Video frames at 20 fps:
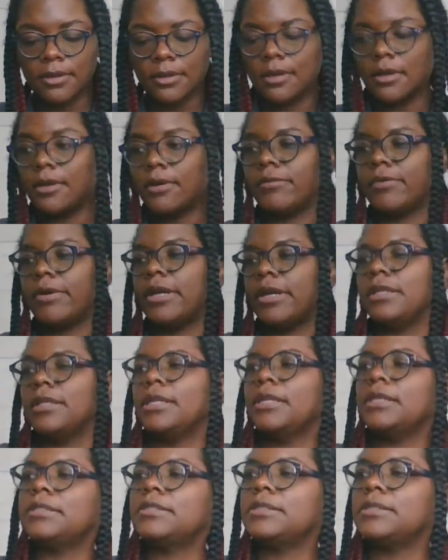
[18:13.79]
All right,
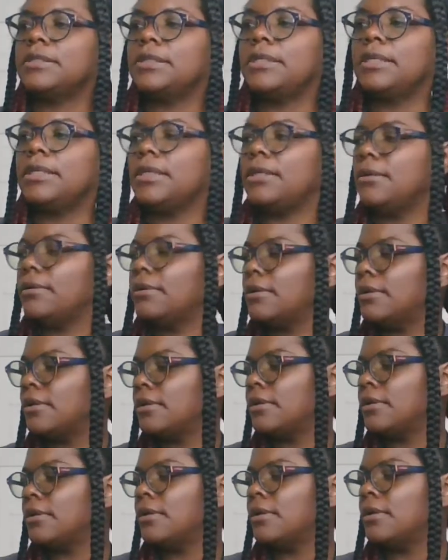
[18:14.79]
let's see.
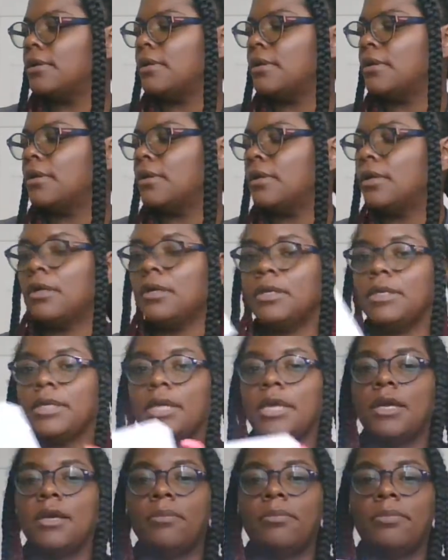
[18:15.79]

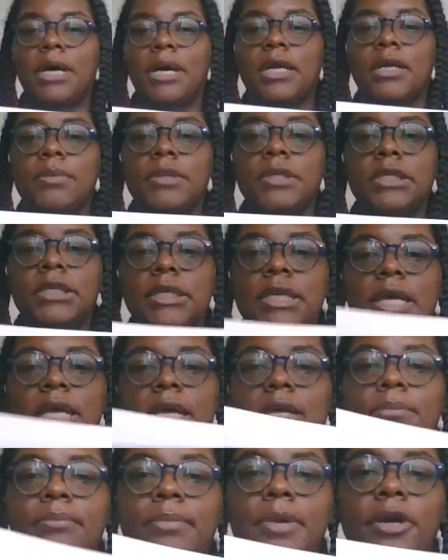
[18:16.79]
Yeah, bottom of the
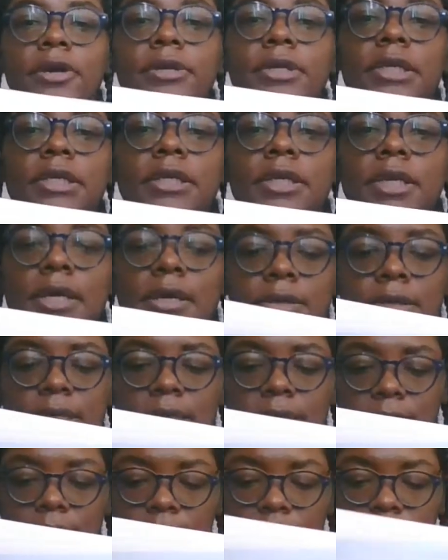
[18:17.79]
deck, burning,
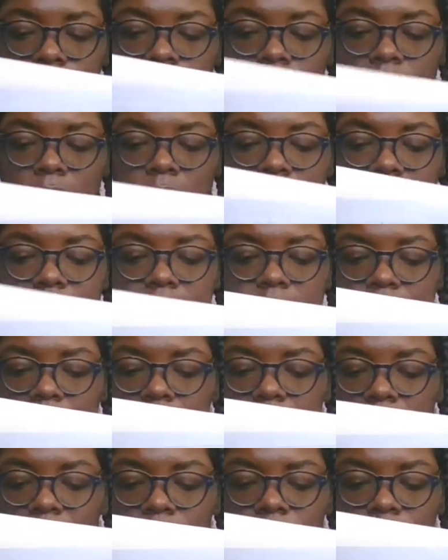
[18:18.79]
yearning. What did I say?
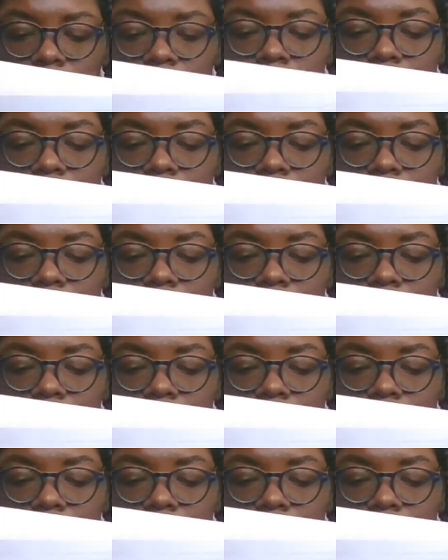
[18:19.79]
They want to